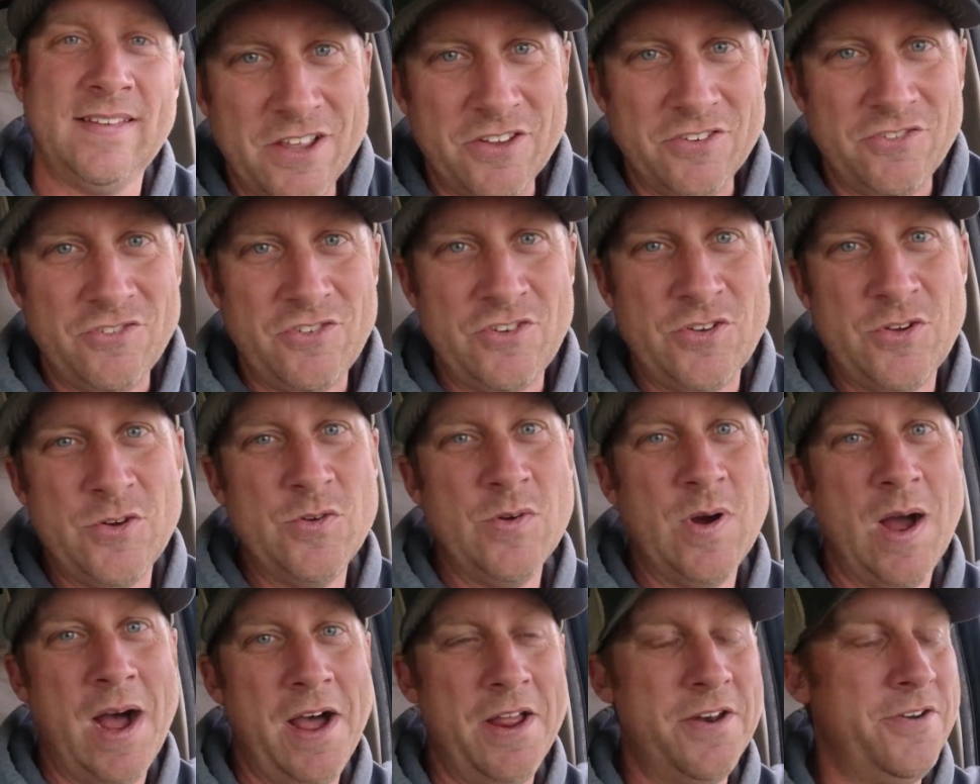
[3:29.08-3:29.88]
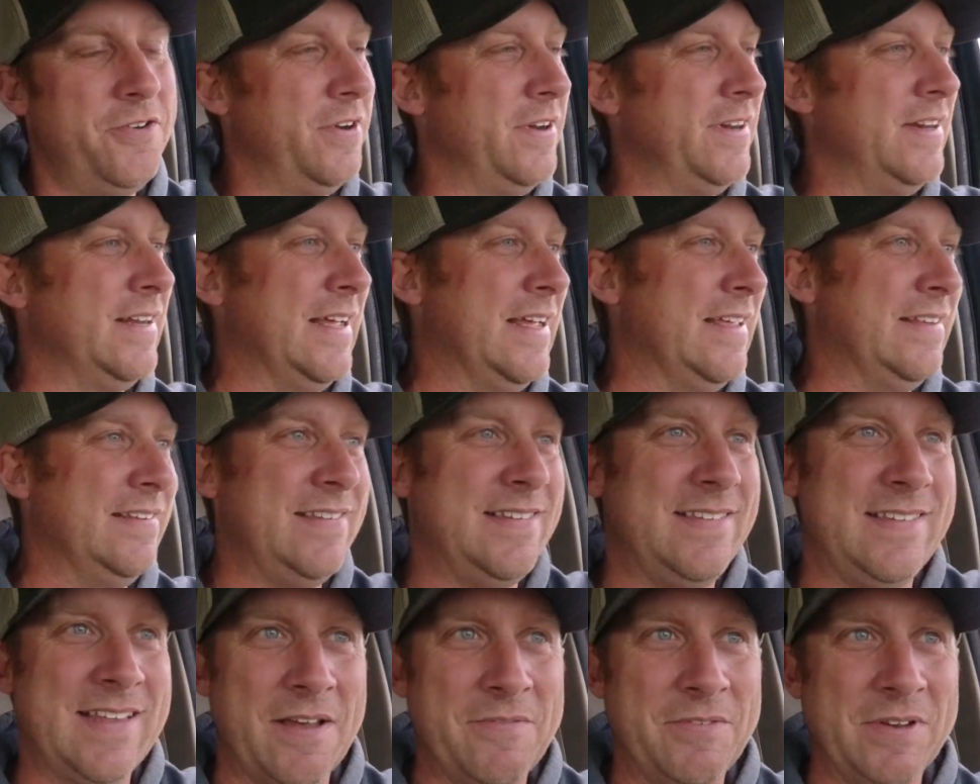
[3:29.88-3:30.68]
is
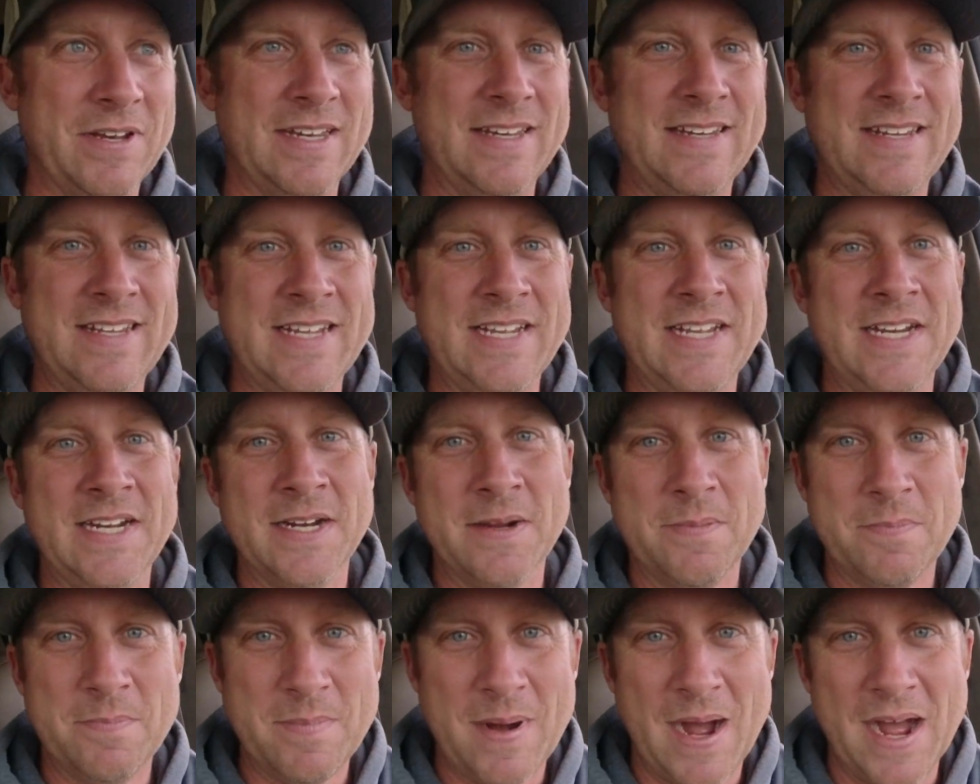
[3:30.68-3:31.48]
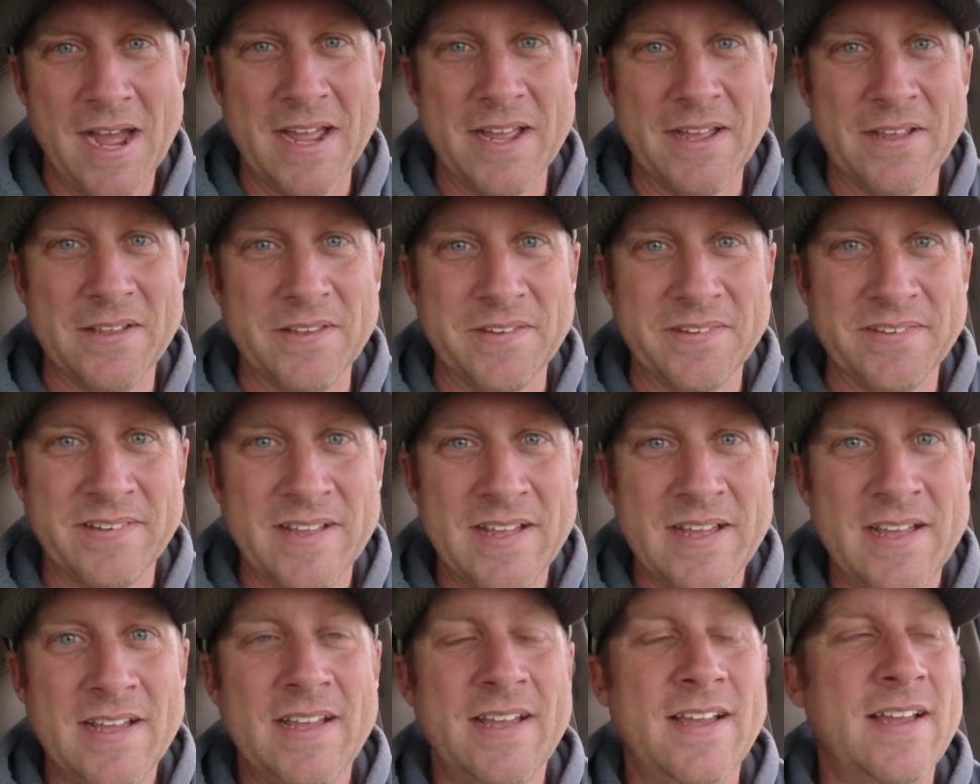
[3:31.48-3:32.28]
217 miles
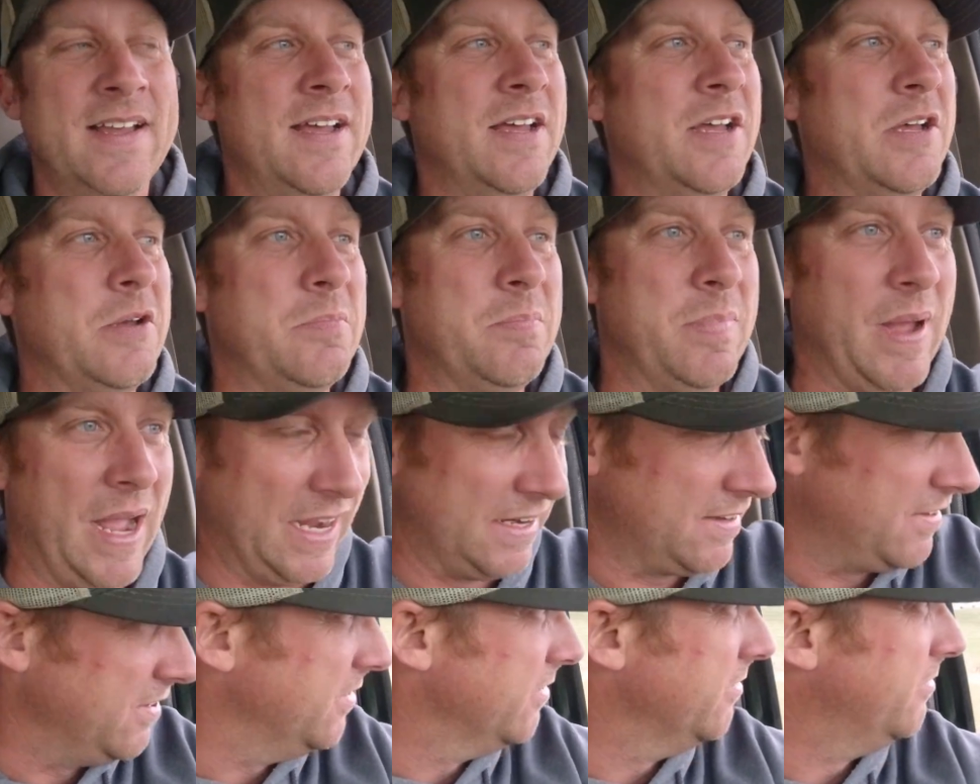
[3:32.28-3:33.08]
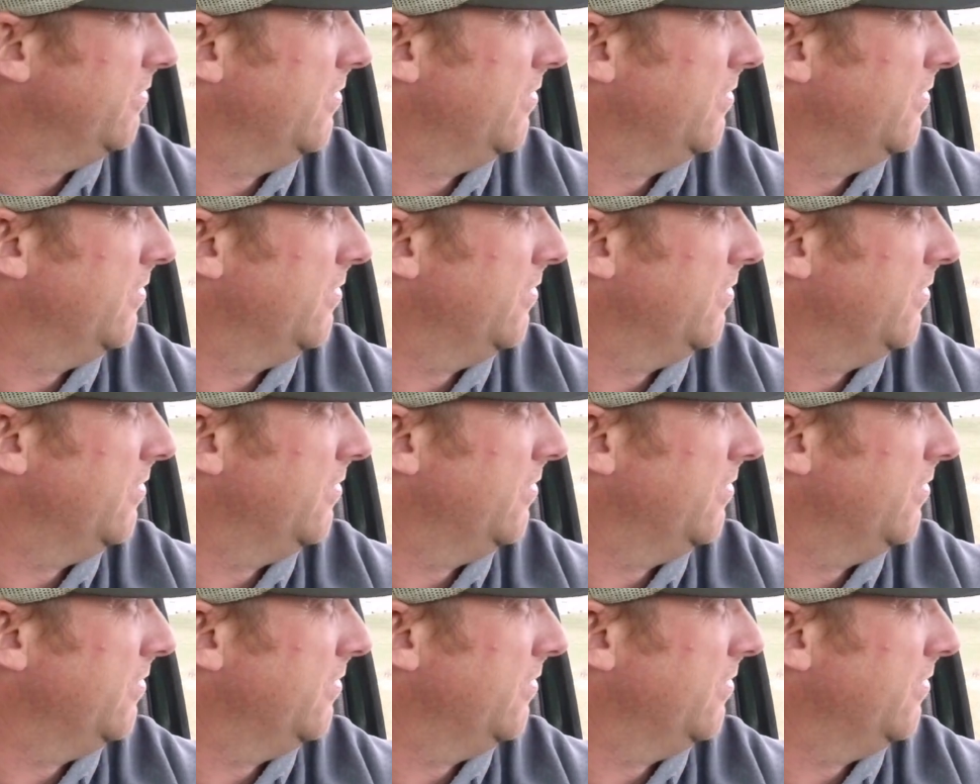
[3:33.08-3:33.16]
back to the